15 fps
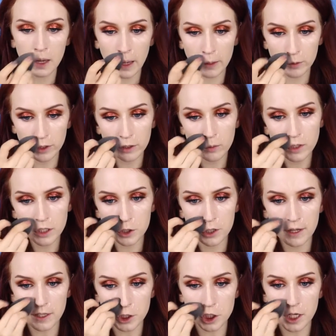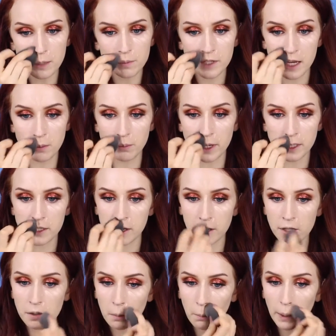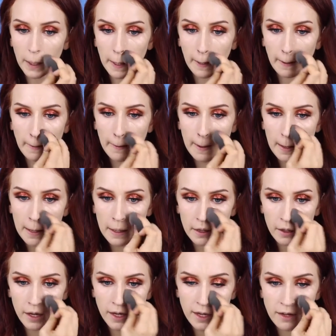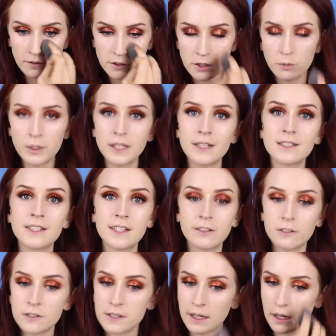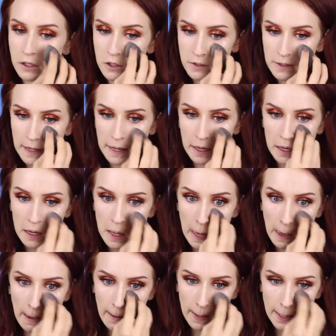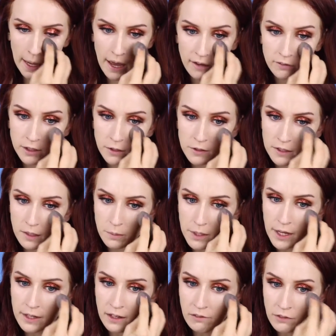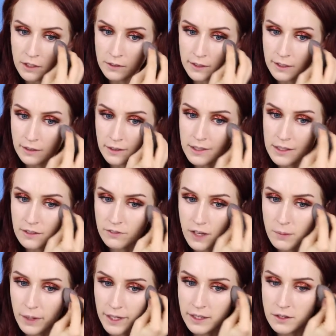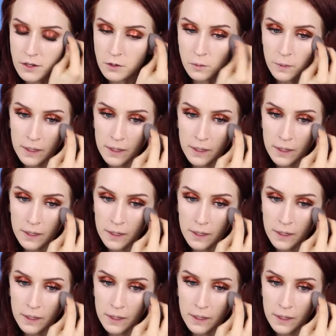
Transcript: I really want to try the Shape Tape by Tarte, but I have so many concealers that I just like, I haven't used up yet, and I feel guilty if I buy a new